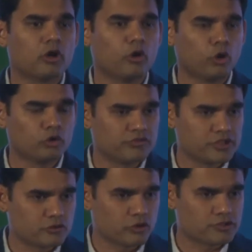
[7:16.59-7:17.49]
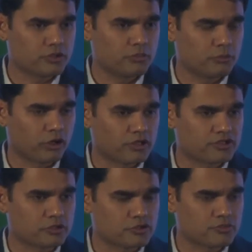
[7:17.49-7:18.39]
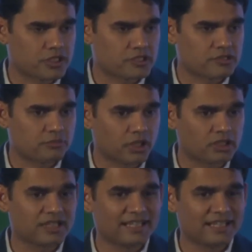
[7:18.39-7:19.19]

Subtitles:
all of these products and cosmetics in bulk,